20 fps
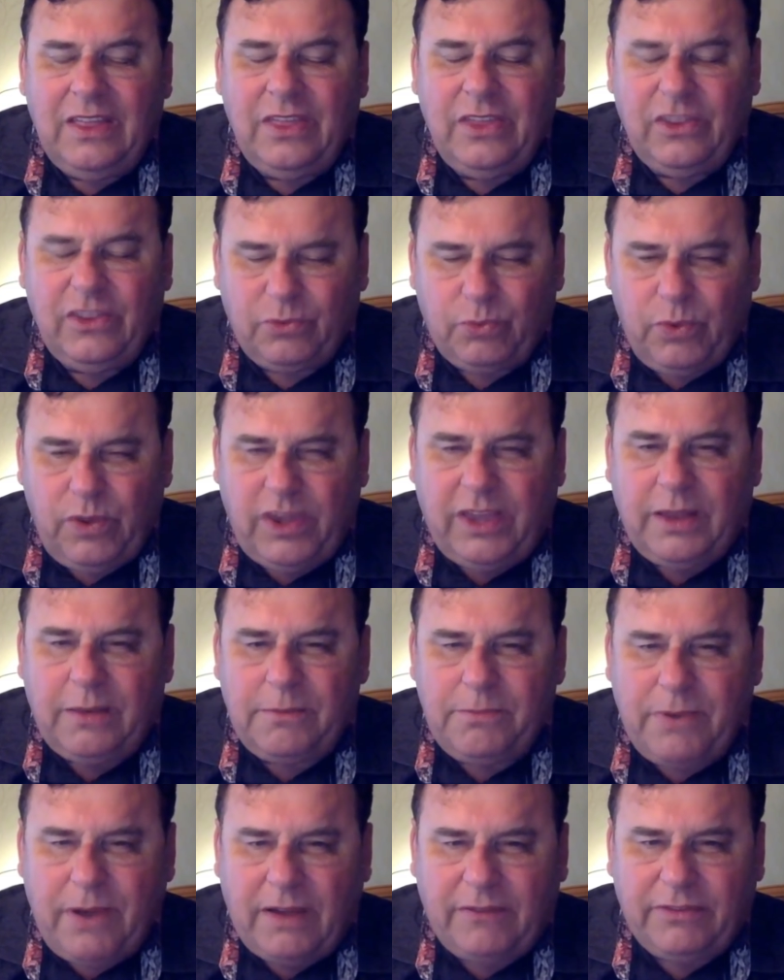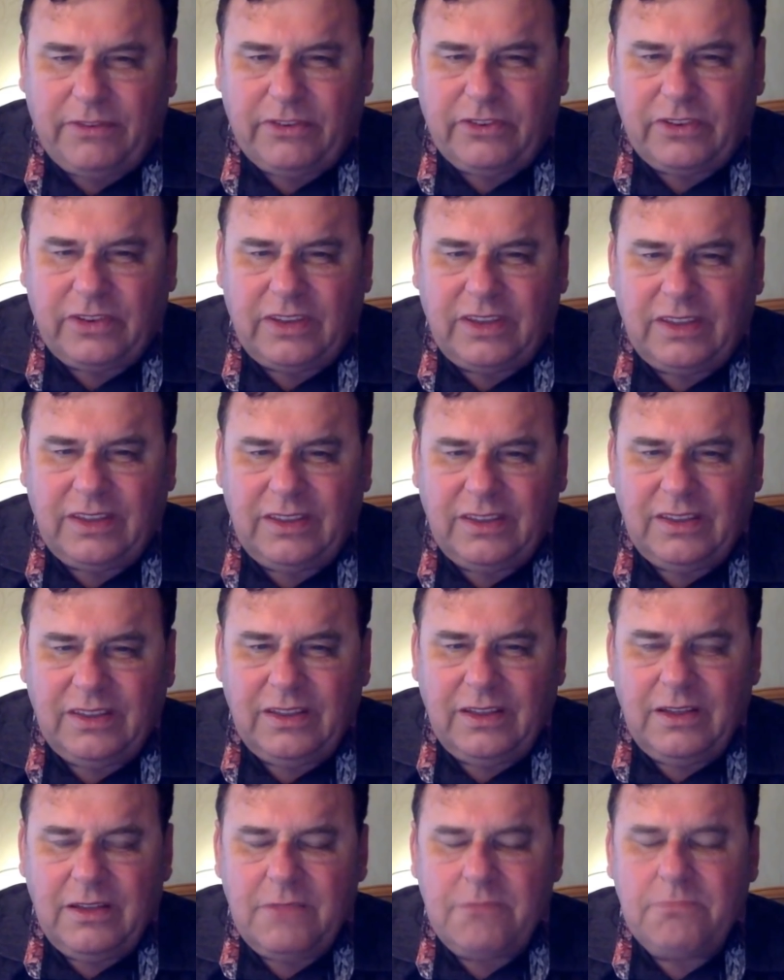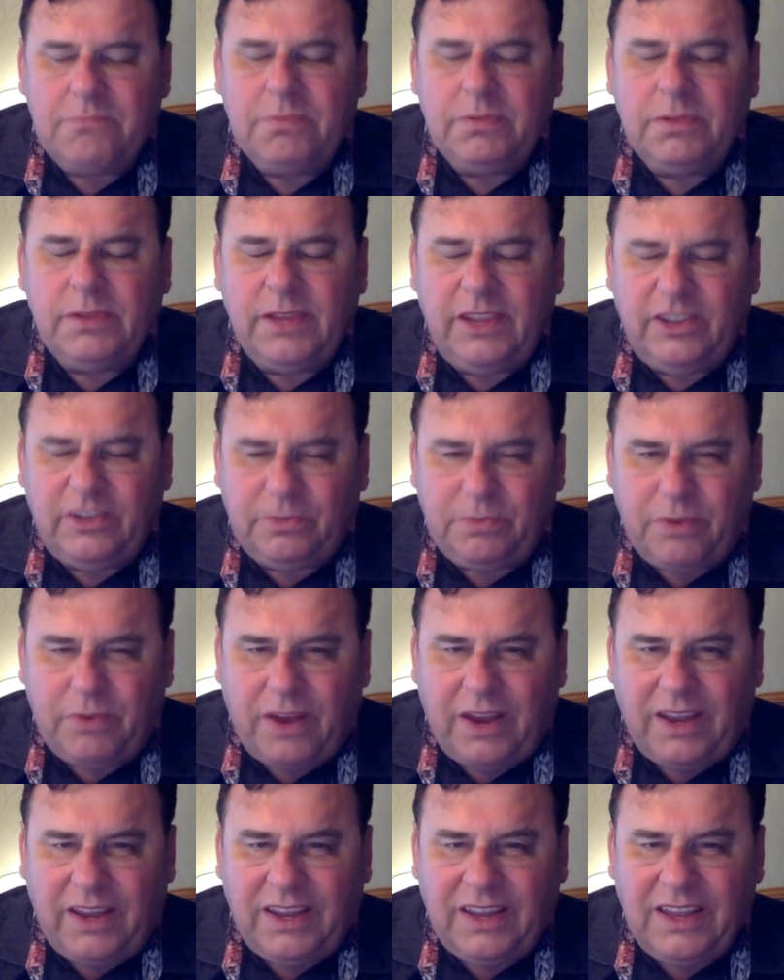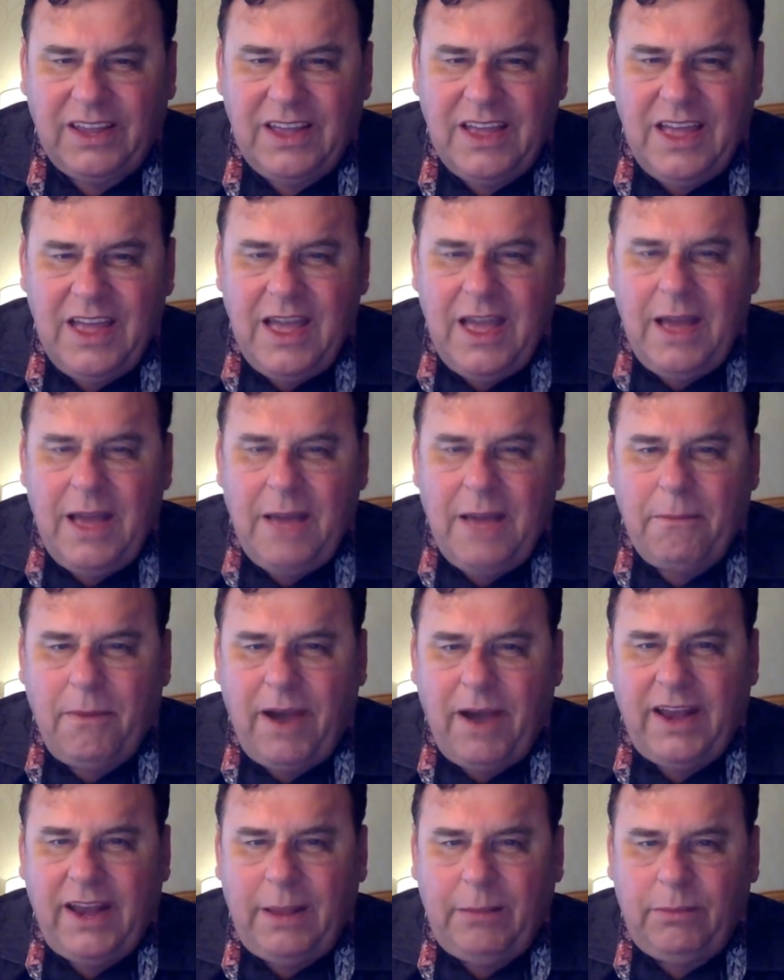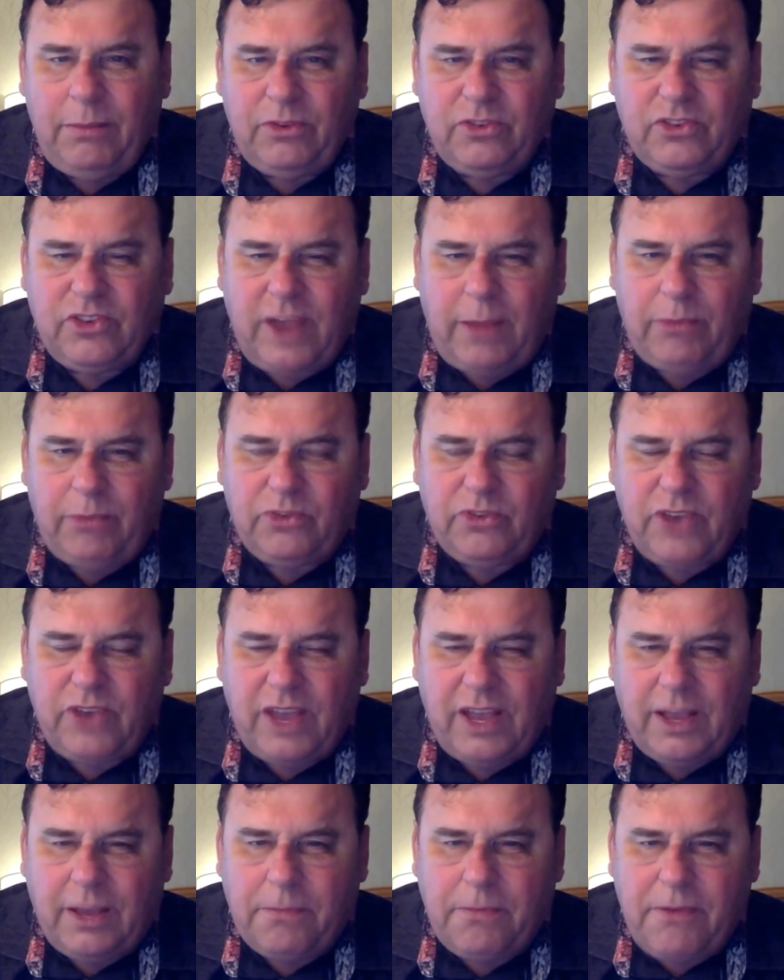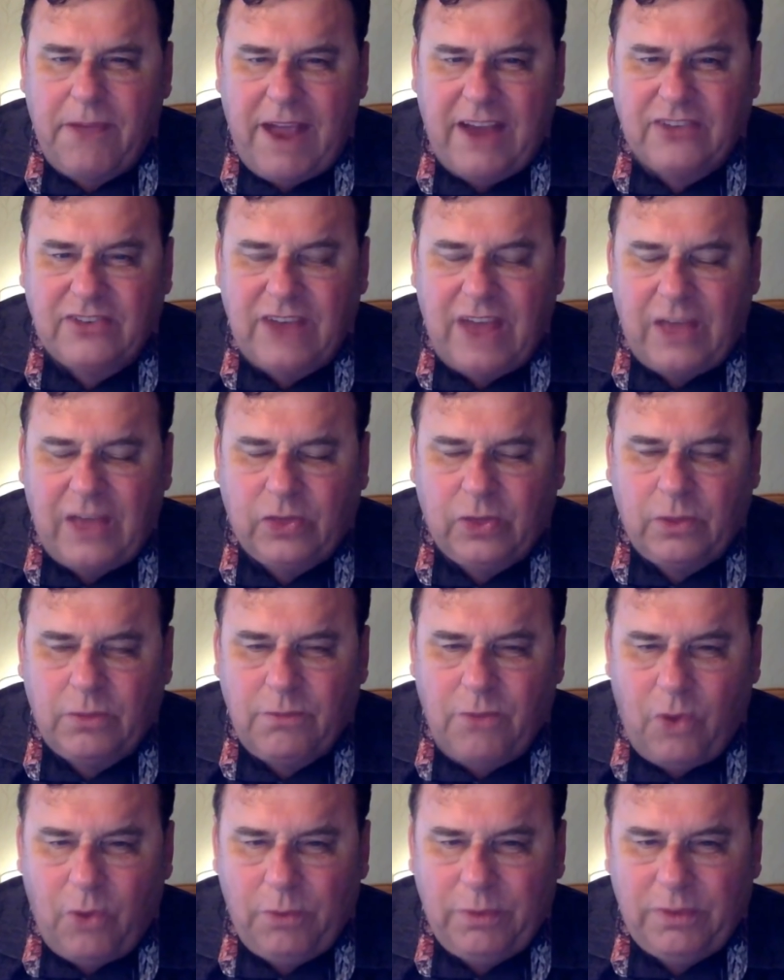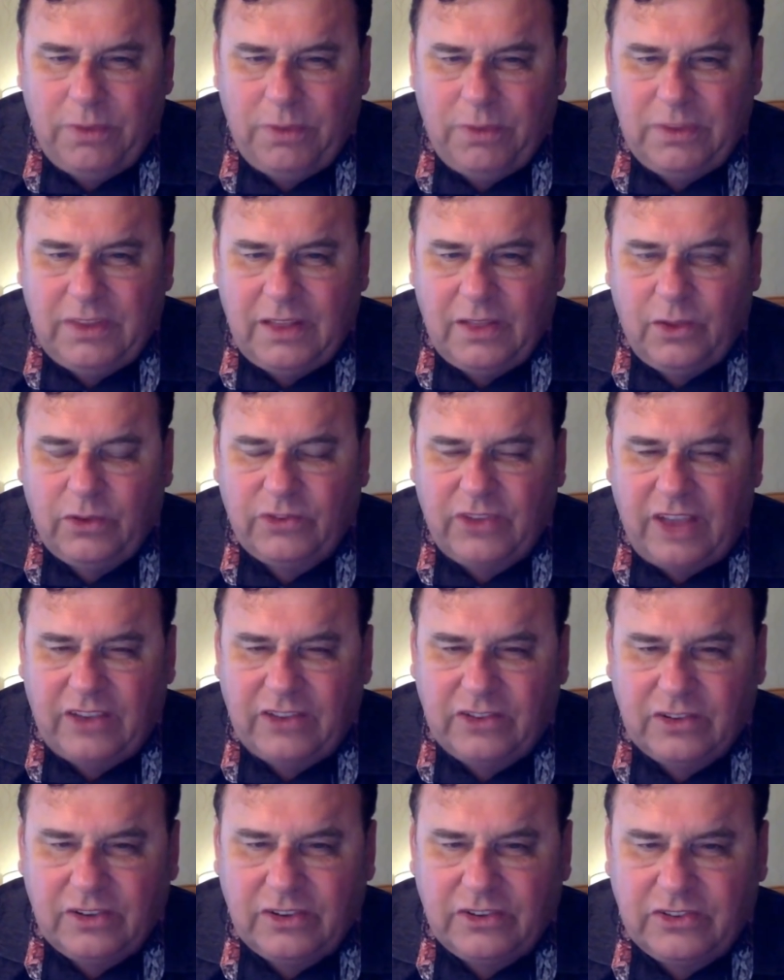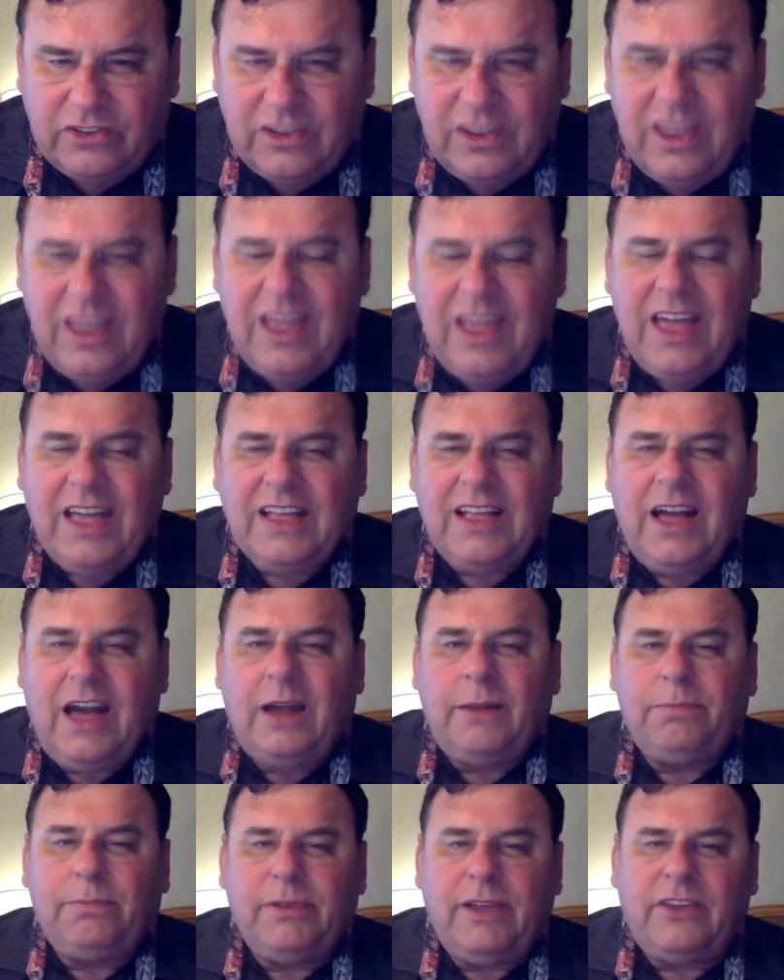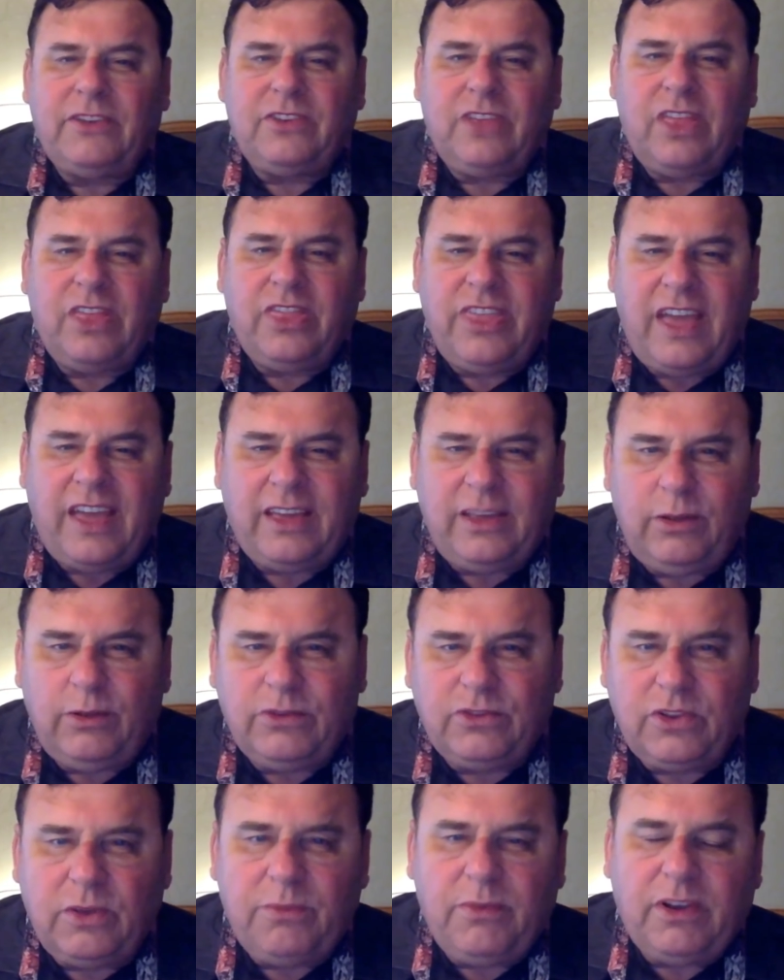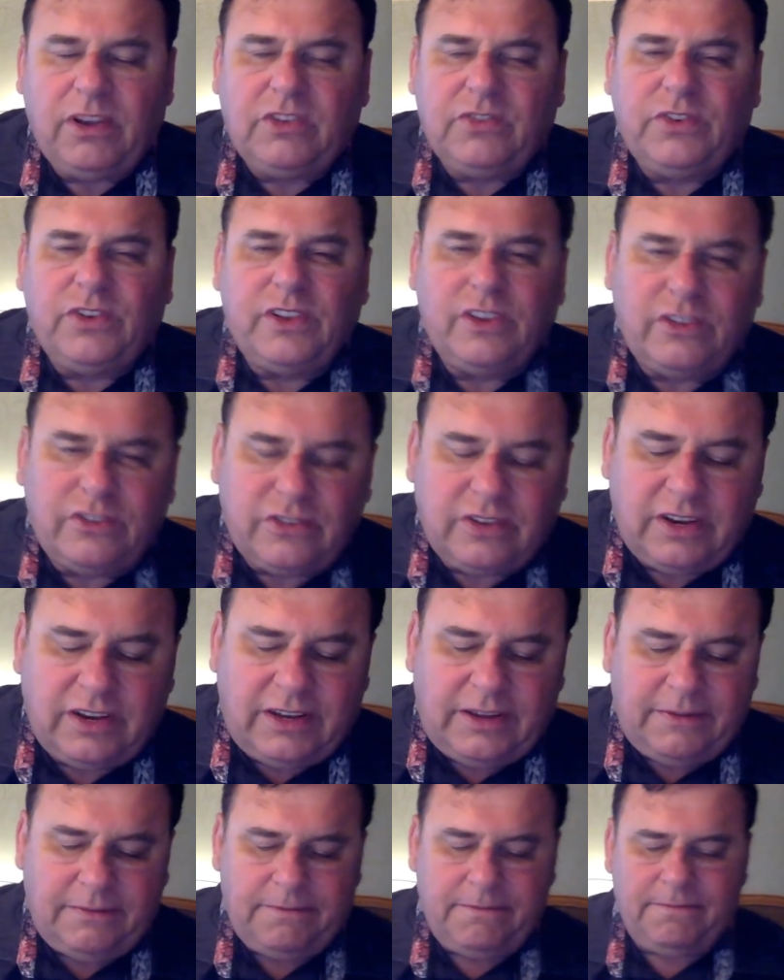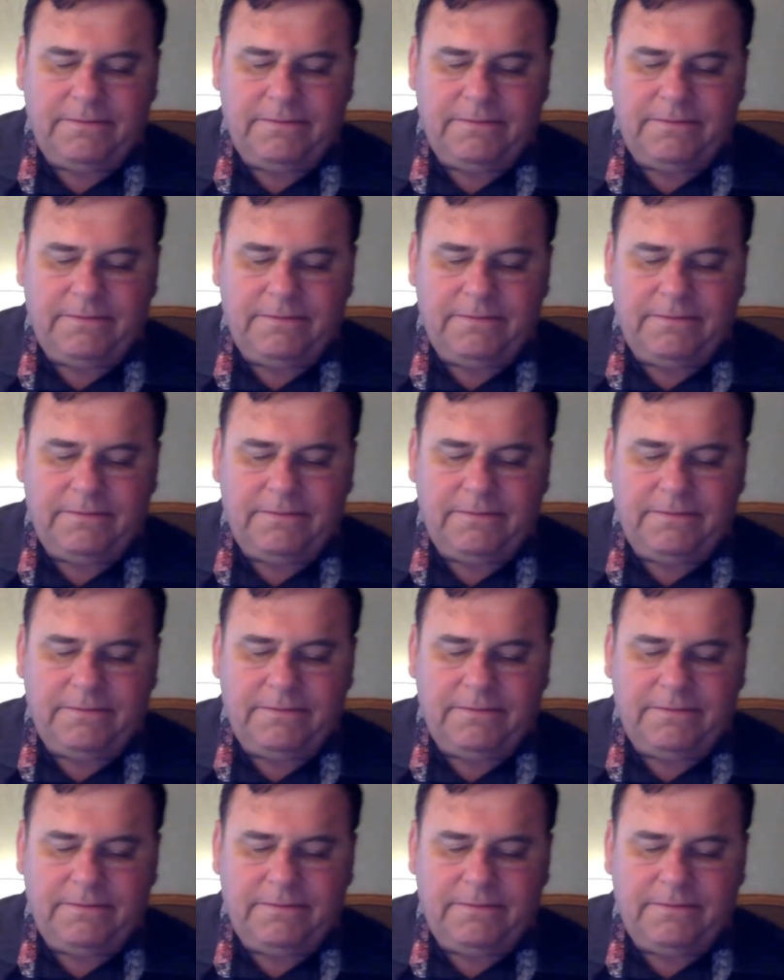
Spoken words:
This week in prophecy, please pray. My name is James Jacob Prasch at the moment in Los Angeles. God bless and thank you so much for listening.